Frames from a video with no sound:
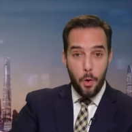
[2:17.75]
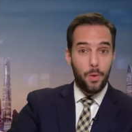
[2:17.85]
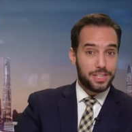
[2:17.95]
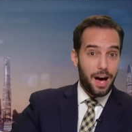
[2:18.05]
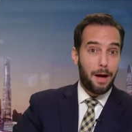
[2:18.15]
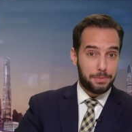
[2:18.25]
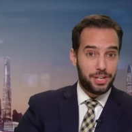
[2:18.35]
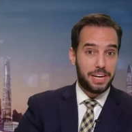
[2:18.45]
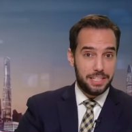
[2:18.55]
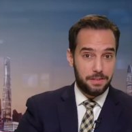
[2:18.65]
when top
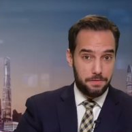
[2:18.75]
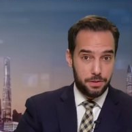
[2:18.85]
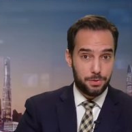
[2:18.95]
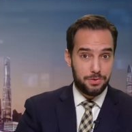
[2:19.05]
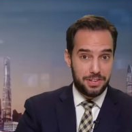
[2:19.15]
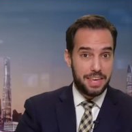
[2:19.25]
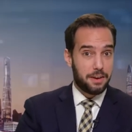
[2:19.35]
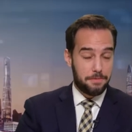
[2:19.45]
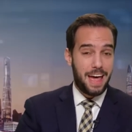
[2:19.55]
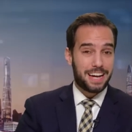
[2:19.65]
Chinese officials say
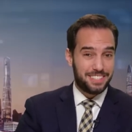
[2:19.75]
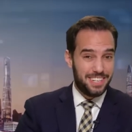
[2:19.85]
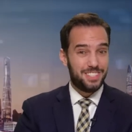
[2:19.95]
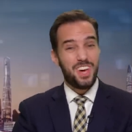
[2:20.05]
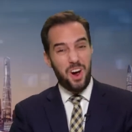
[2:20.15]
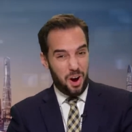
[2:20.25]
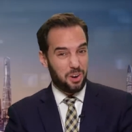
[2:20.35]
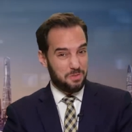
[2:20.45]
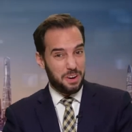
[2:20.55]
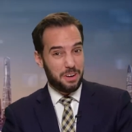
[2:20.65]
their vaccines
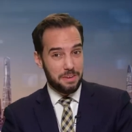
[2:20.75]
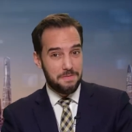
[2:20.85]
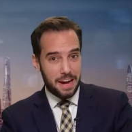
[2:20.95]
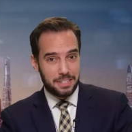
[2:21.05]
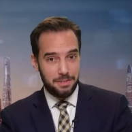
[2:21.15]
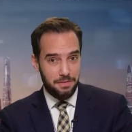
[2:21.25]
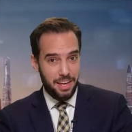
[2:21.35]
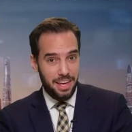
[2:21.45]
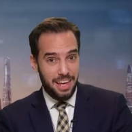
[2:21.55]
aren't very effective,